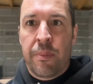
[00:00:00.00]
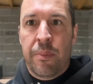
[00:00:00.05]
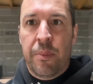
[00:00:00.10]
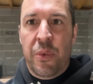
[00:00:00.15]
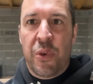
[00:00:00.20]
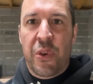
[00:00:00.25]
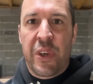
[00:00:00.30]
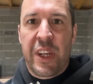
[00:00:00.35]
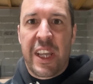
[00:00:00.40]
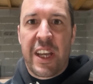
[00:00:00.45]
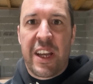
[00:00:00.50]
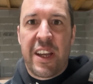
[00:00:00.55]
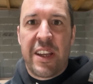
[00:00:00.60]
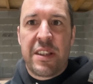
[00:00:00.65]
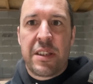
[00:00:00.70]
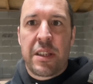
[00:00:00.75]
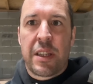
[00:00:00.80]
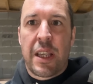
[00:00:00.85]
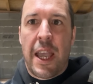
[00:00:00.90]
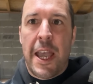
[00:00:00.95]
Morning
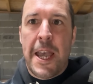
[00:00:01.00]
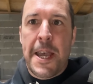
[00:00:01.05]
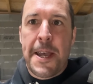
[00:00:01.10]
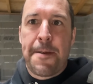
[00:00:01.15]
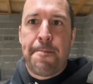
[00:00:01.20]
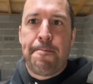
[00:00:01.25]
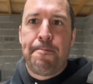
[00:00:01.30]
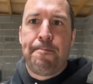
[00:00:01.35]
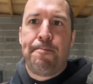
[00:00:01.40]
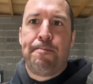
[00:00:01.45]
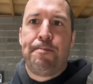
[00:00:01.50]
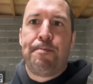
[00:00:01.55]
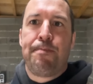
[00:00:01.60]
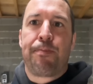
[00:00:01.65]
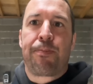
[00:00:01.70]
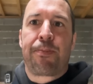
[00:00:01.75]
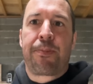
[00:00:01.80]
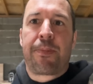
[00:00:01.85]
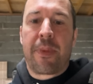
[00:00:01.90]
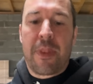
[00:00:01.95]
guys. Um,
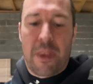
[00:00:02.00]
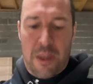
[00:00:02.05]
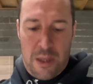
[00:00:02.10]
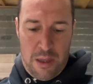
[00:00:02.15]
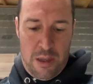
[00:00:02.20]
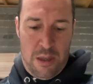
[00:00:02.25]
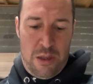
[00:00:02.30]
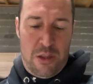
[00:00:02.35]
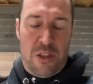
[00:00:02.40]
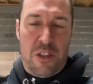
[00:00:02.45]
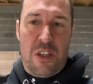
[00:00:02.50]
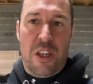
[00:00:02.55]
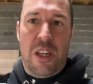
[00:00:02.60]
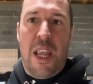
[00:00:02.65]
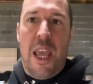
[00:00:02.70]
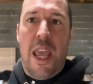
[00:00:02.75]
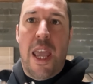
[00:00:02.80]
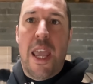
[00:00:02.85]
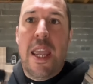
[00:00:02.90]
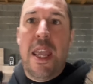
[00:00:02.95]

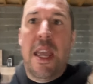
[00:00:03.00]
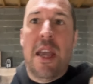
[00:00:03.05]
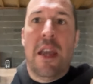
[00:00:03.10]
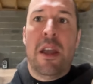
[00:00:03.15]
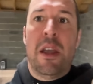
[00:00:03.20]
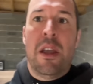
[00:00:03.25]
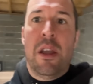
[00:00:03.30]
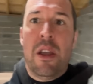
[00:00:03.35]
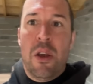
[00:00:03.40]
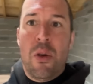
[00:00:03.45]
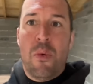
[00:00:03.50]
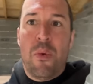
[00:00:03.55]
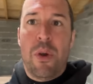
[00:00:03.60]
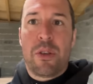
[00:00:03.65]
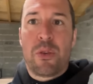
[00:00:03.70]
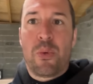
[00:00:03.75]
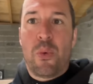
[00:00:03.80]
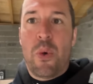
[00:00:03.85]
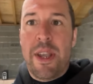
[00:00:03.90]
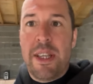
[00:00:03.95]
today,
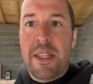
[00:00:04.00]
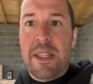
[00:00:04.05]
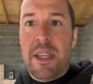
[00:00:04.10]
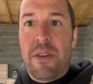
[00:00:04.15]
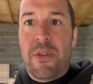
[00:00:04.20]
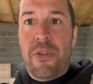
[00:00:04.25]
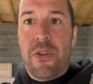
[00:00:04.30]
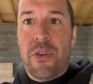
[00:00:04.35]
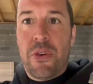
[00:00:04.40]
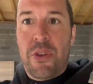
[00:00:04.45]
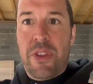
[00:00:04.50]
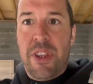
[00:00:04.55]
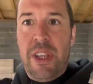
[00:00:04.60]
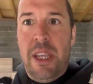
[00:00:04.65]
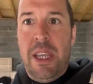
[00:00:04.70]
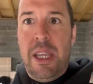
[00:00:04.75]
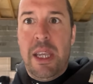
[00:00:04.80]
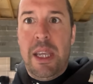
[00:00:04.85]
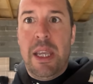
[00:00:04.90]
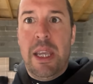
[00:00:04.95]
whilst waiting for
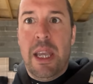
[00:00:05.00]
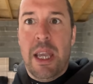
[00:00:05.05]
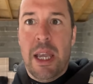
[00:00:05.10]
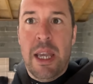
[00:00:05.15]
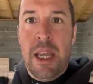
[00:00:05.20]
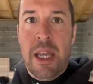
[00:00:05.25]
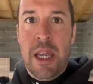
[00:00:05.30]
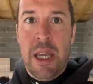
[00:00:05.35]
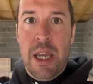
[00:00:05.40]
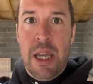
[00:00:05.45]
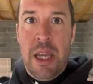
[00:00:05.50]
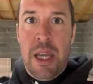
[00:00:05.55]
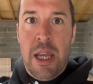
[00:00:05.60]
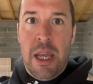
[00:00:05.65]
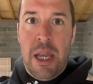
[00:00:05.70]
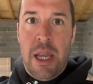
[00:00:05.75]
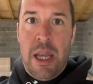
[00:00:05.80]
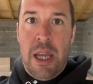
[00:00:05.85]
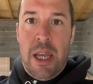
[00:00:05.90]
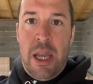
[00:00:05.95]
the
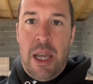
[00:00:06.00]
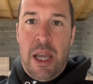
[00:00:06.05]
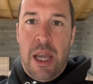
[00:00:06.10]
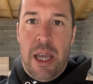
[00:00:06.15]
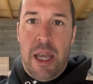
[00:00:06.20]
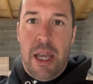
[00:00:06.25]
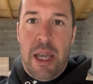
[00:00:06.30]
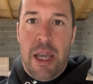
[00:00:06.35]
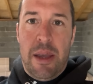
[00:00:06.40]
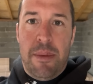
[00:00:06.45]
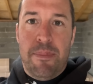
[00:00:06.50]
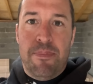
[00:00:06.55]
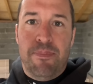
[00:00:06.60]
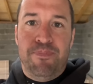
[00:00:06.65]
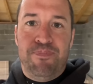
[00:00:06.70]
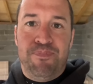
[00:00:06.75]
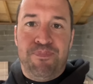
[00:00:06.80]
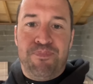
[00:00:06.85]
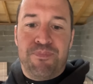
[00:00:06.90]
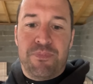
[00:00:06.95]

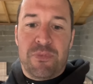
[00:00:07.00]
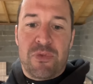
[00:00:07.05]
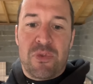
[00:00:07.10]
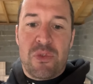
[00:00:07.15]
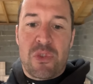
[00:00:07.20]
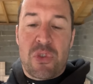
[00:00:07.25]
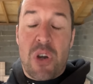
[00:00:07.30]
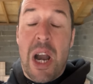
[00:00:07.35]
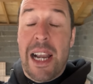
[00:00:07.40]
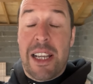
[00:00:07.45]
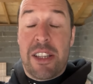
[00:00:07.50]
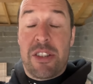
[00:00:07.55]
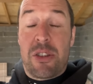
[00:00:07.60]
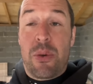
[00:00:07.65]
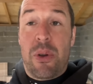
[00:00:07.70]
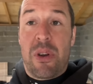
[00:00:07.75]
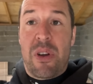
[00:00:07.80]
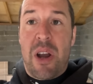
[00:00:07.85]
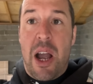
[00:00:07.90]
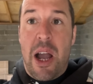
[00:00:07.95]
um, tracks
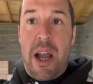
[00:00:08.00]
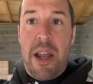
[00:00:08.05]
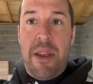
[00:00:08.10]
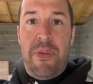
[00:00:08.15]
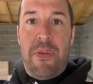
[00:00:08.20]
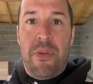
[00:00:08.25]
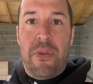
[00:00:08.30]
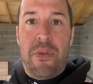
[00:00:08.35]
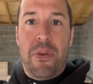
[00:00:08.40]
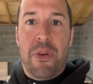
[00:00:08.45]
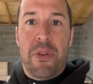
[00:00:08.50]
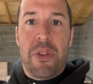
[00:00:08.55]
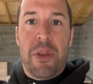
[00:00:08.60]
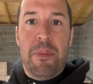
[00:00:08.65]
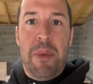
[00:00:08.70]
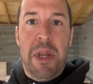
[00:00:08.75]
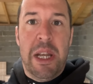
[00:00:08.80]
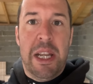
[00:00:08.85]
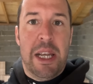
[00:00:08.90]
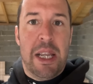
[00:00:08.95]
to arrive for the
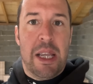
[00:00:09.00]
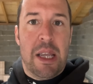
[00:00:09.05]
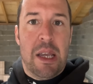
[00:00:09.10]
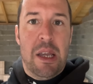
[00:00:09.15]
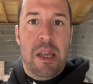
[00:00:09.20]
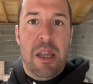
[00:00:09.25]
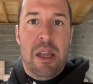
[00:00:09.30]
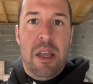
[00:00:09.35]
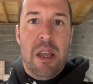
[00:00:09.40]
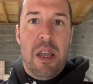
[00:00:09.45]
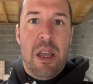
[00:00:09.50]
mini digger,